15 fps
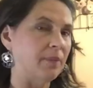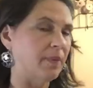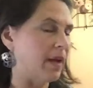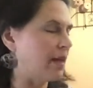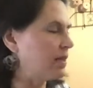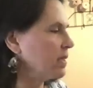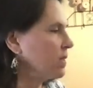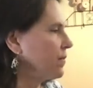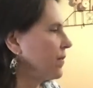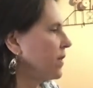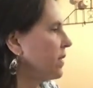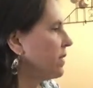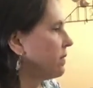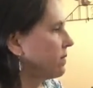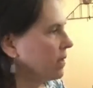practice
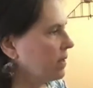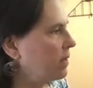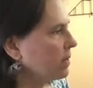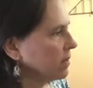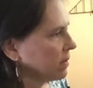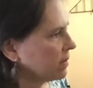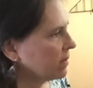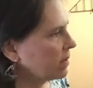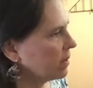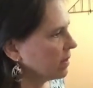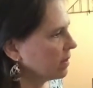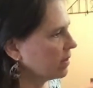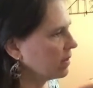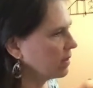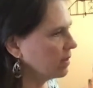for
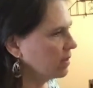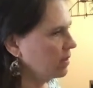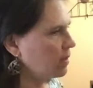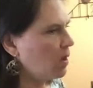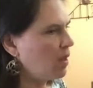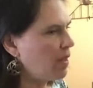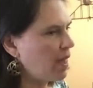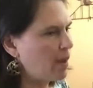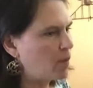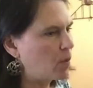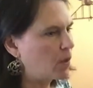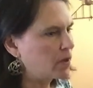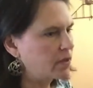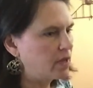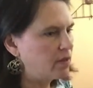all that
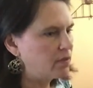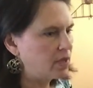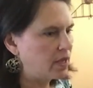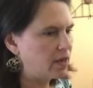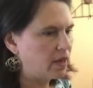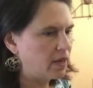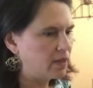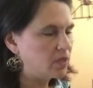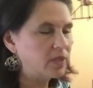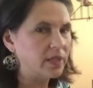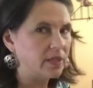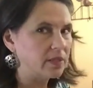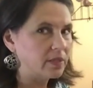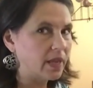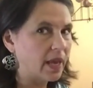work that you've done on
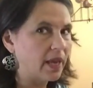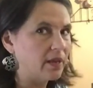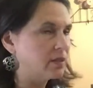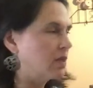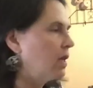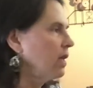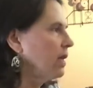learning scales.